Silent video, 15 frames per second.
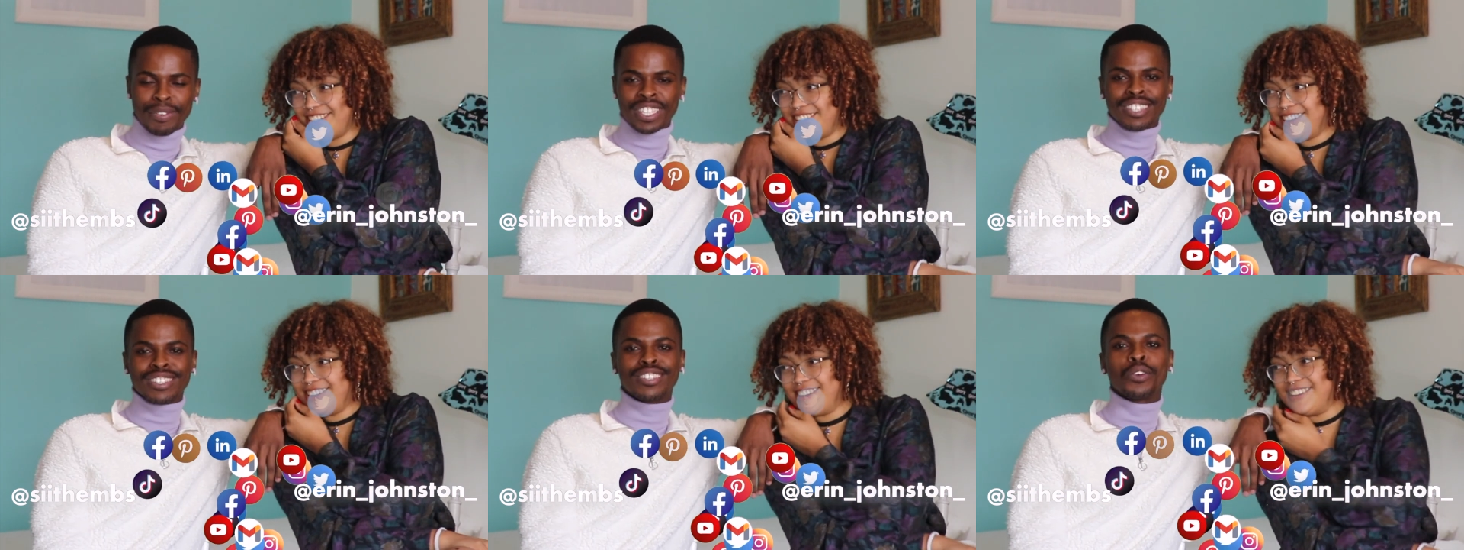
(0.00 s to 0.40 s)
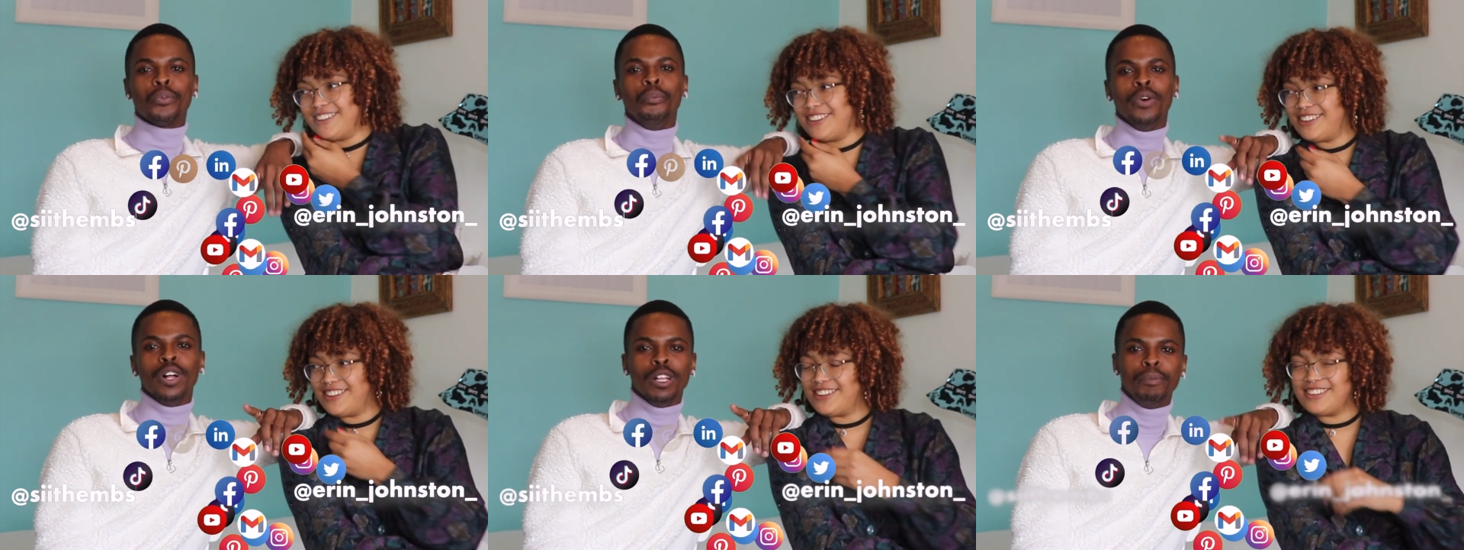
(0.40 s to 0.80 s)
Speaker 1: my sister
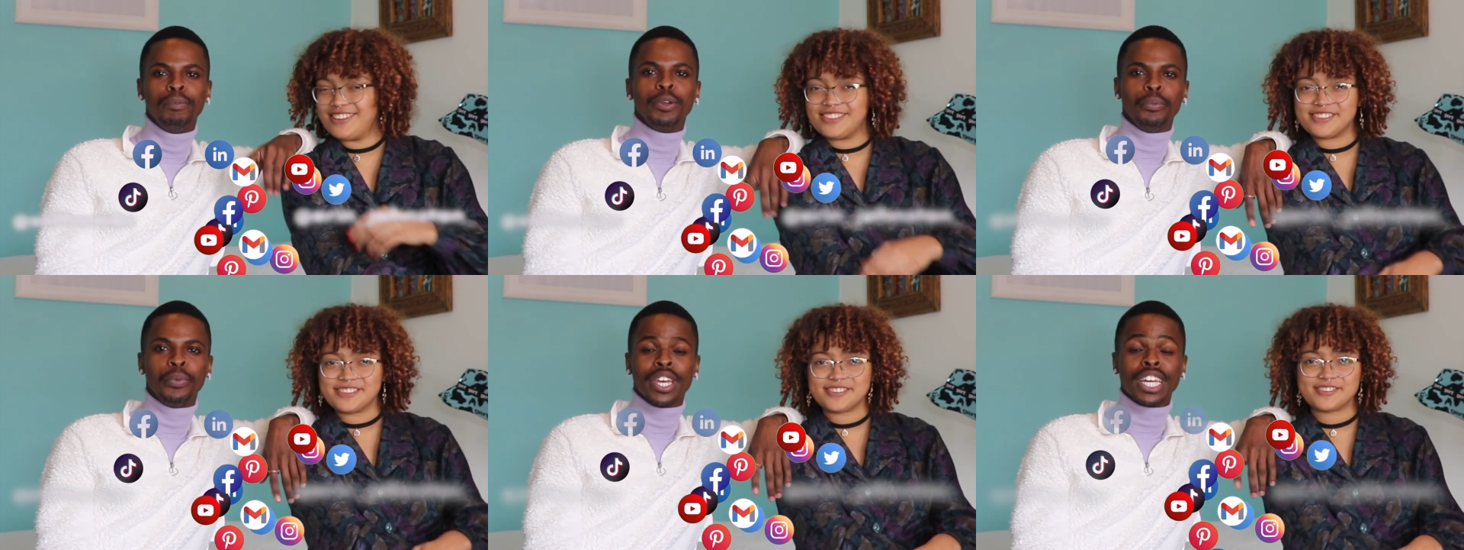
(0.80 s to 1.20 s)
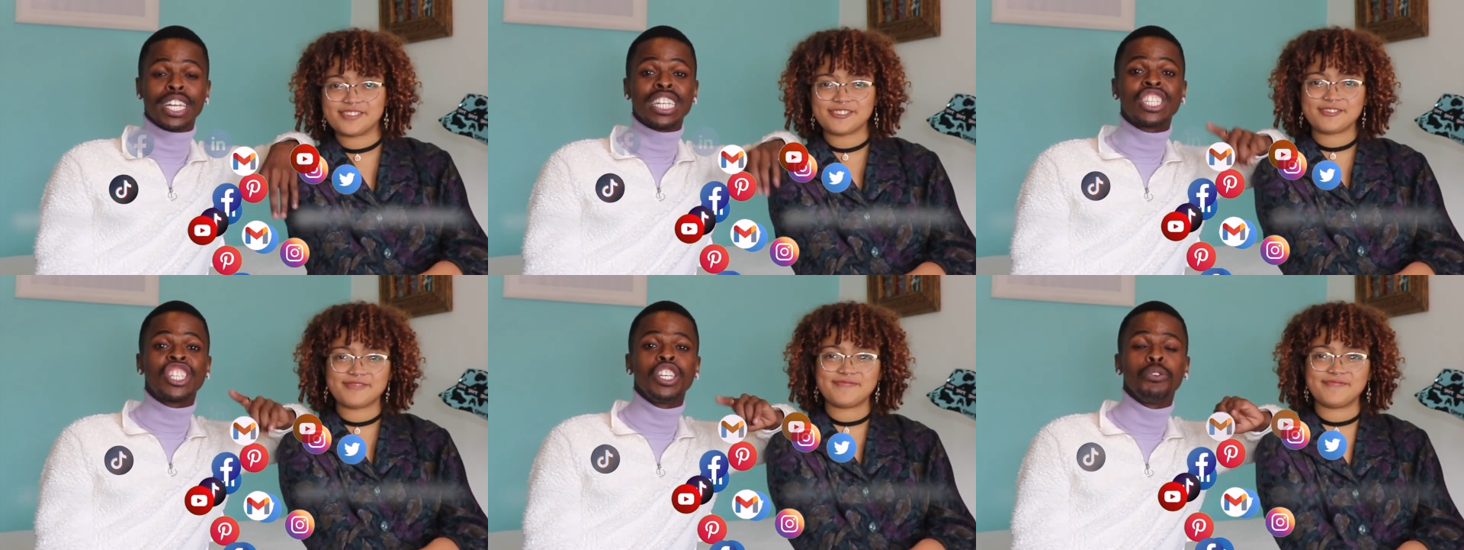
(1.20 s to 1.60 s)
will be
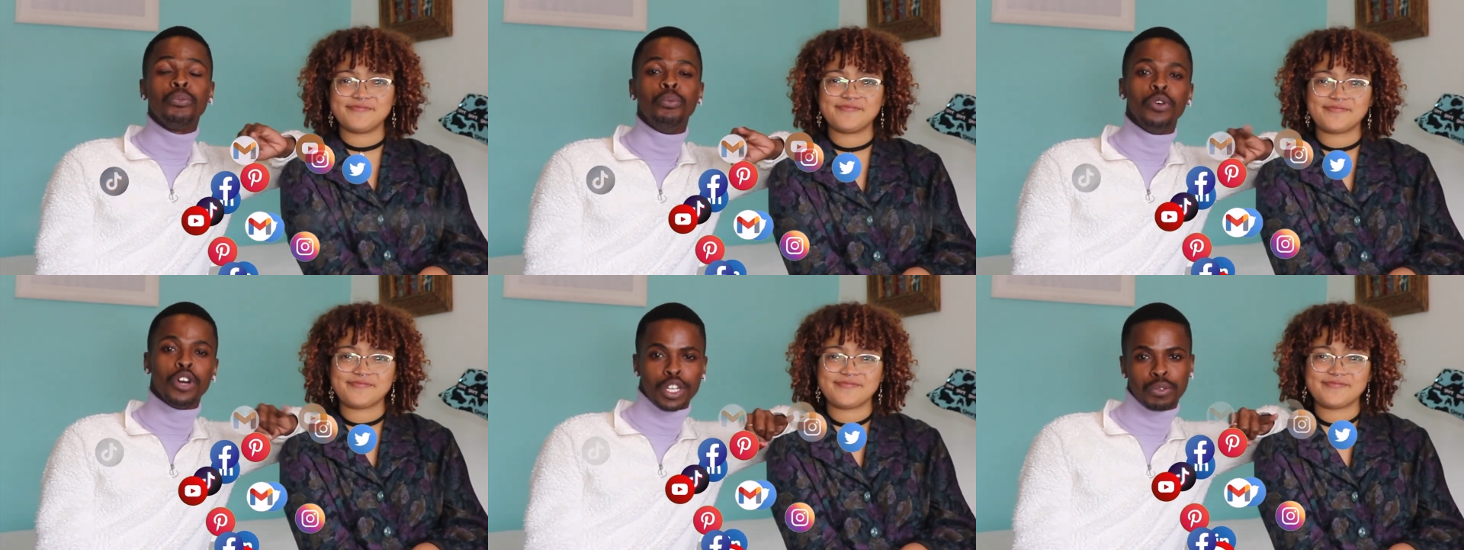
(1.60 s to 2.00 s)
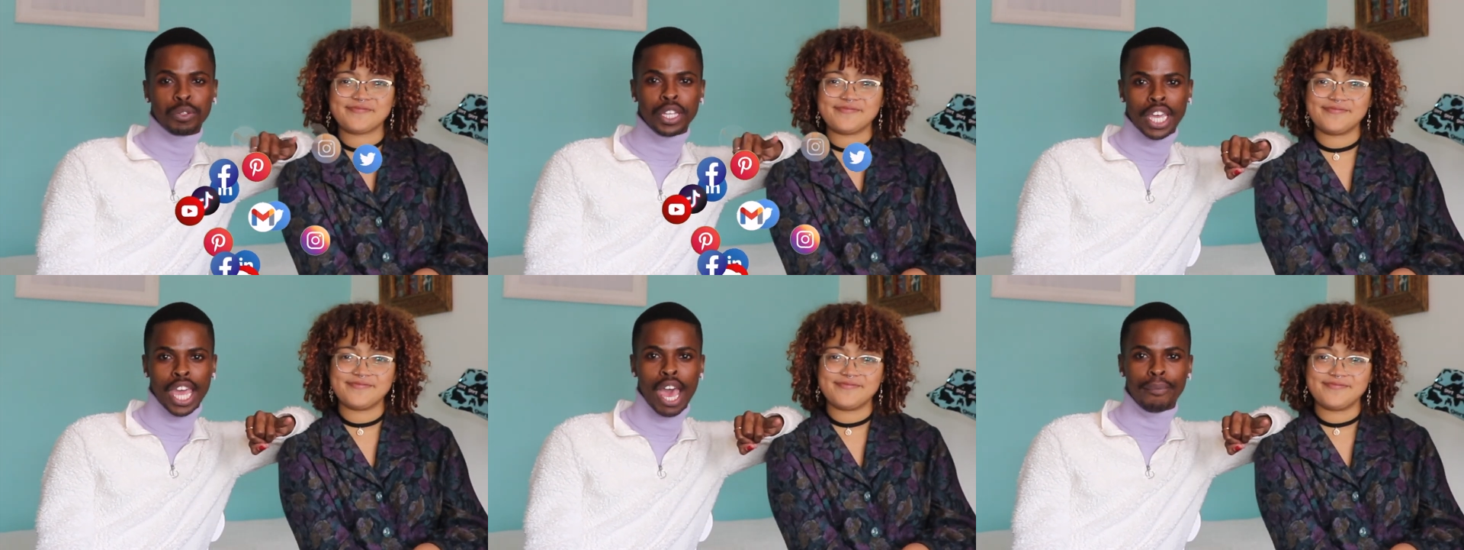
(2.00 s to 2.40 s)
weird. She works
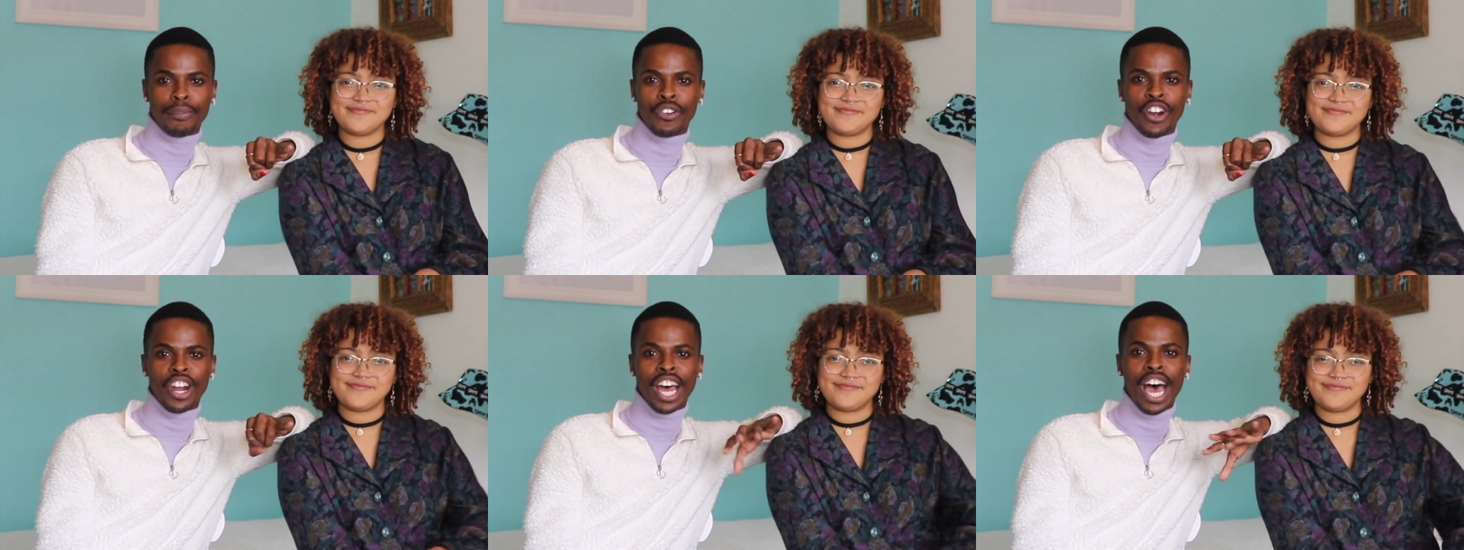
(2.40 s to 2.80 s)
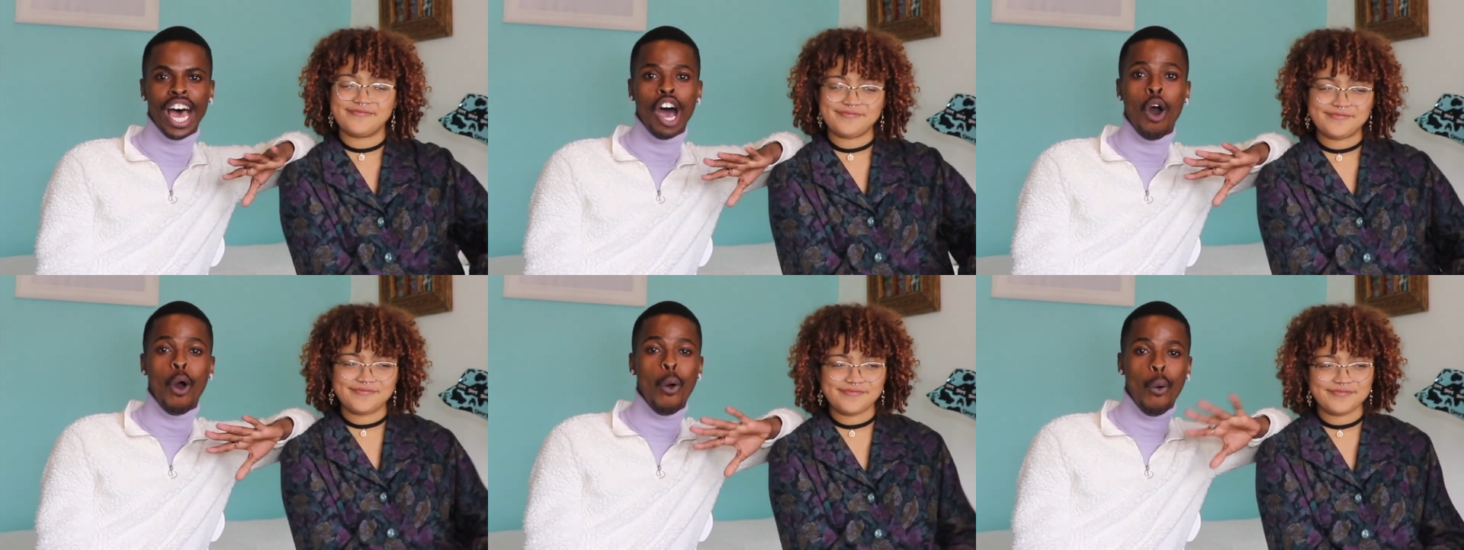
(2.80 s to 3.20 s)
the camera